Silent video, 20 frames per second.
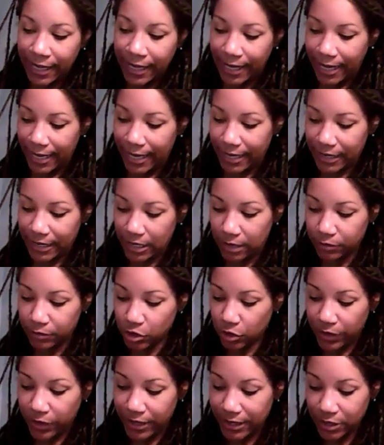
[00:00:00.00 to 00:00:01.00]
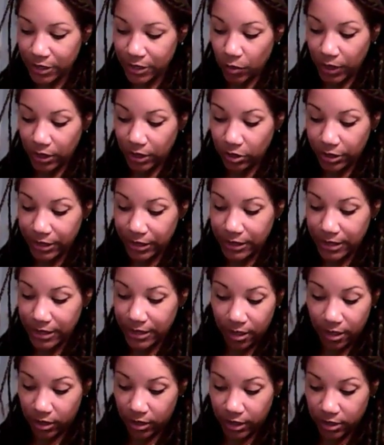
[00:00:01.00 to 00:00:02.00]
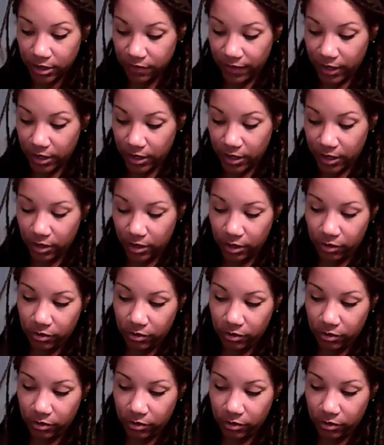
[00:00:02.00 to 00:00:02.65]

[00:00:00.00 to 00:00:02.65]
And so when I look at his hair, and he has very,